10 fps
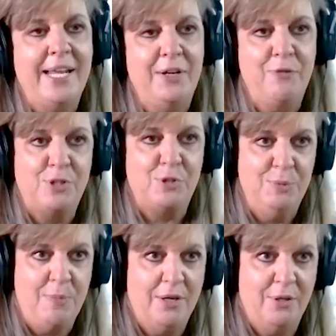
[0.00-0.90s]

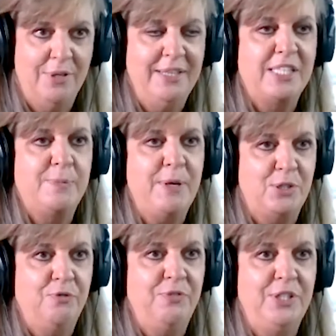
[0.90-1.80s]
anniversary model and the
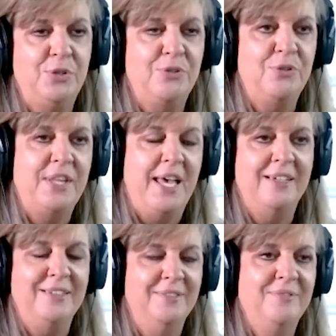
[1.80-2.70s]
special features on
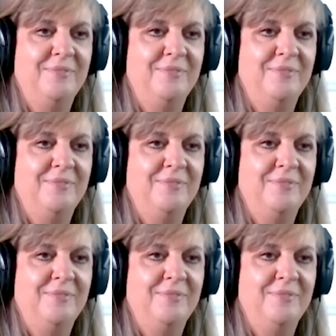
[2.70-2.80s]
that.